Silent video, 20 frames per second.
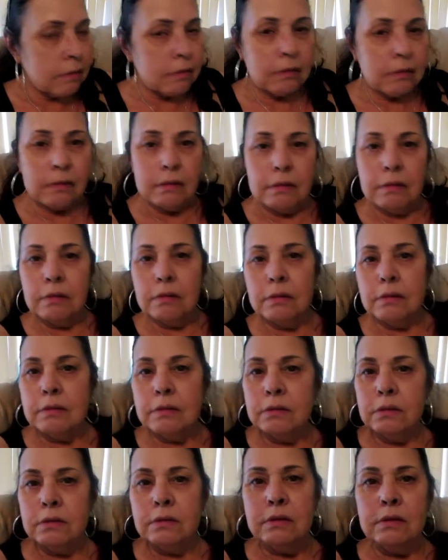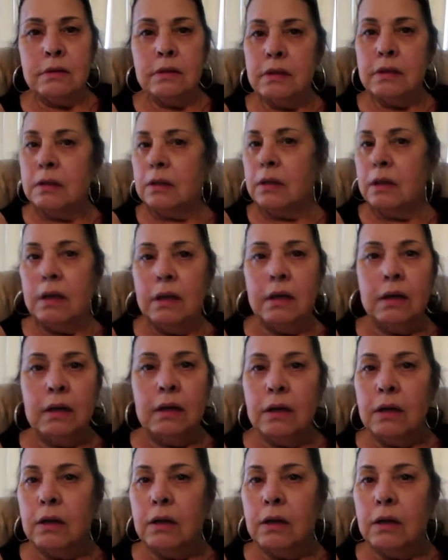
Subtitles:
[no speech]